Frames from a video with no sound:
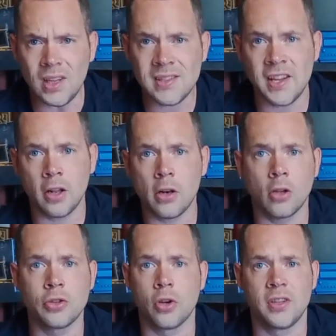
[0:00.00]
10 o'clock
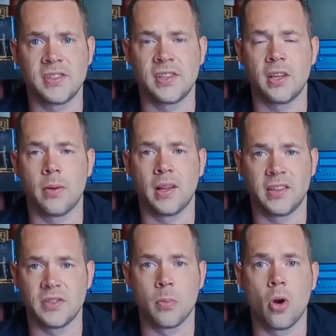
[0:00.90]
showing at Cineworld
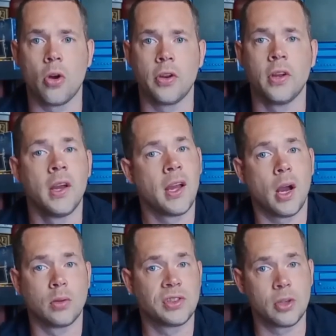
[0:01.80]
this morning. I
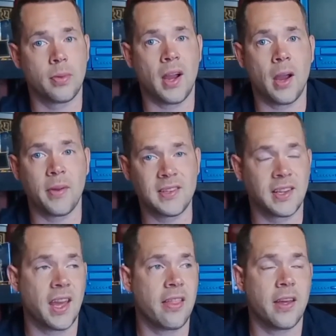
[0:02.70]
was super happy to
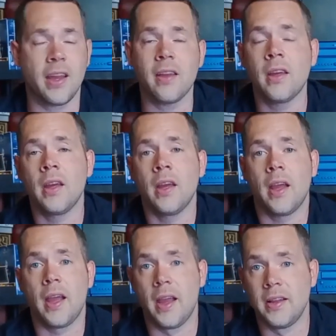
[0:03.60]
get there
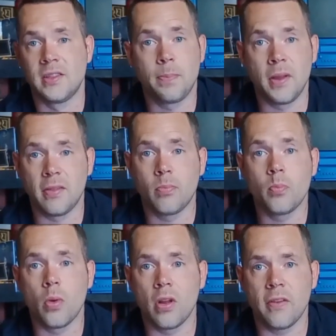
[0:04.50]
and be
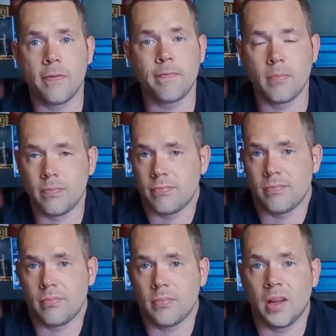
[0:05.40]
one of the,
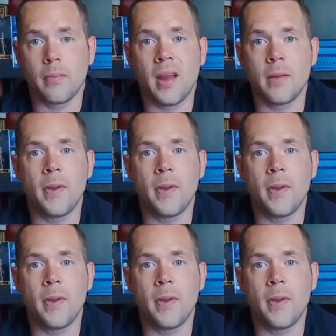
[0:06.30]
like many